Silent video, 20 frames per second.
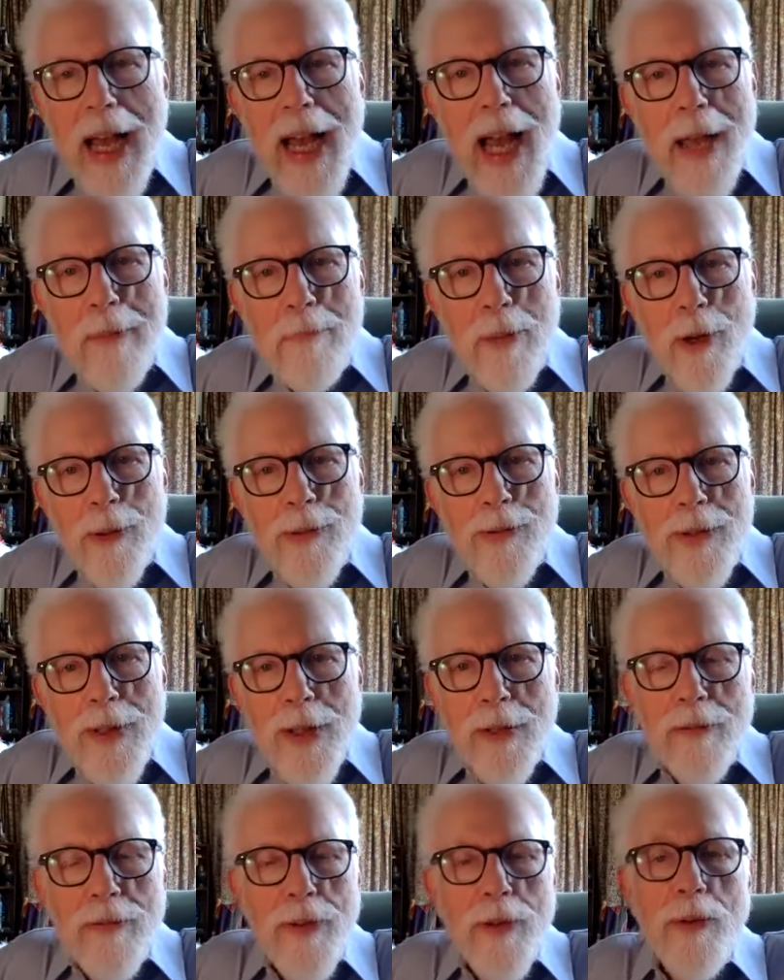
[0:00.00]
I
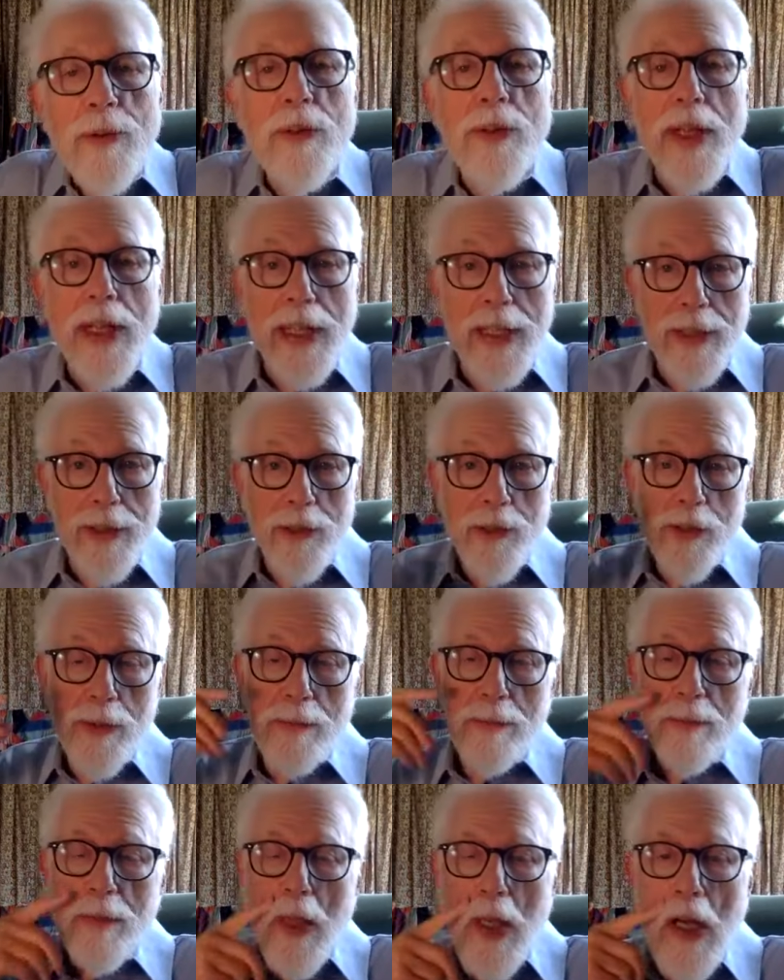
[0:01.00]
posted a few things
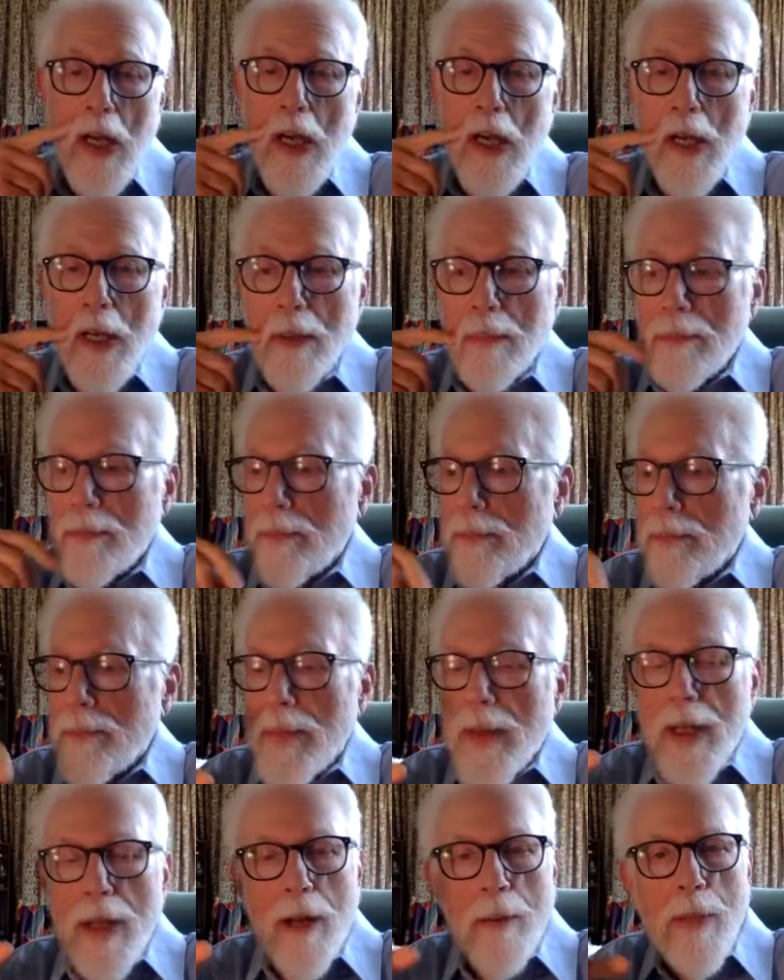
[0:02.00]
uh,
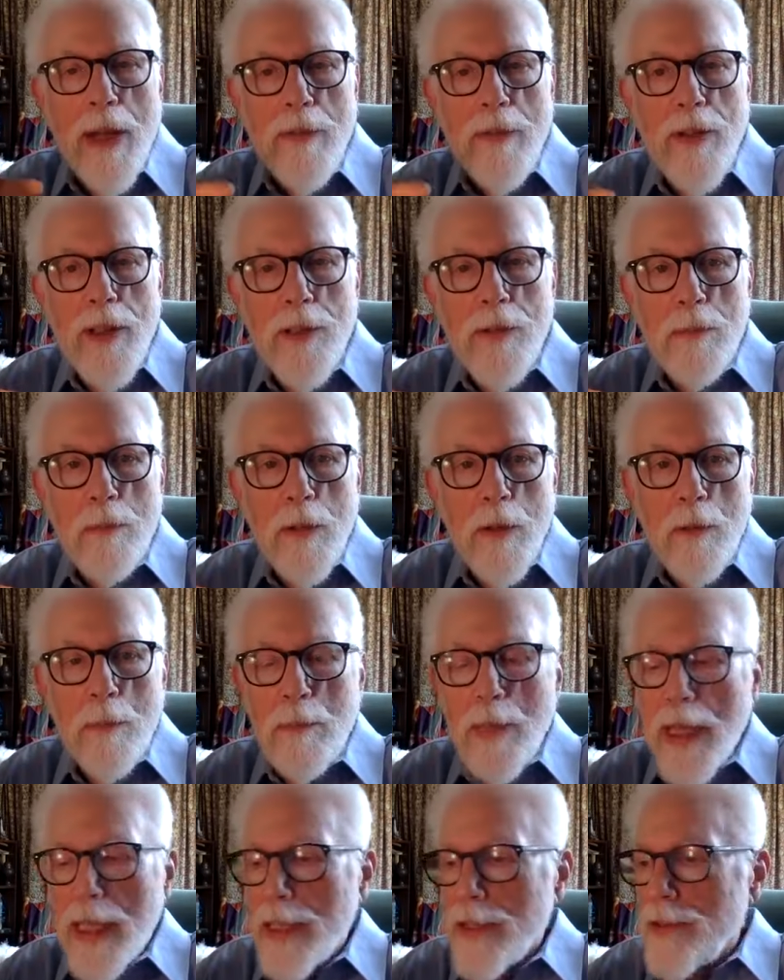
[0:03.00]
on my Facebook
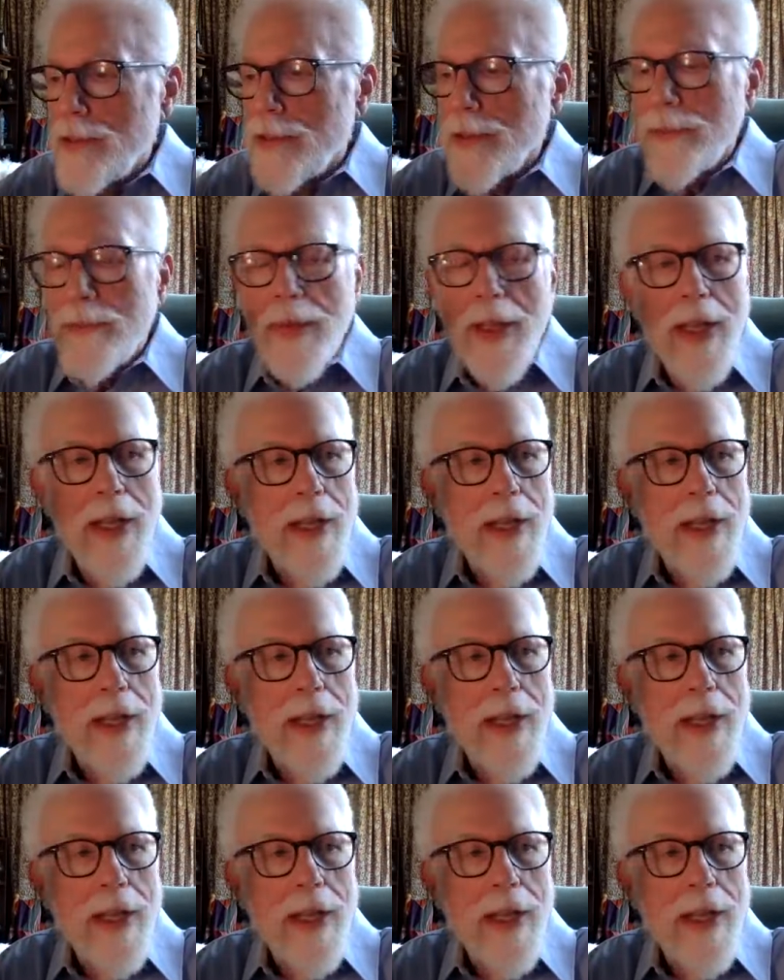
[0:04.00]
page.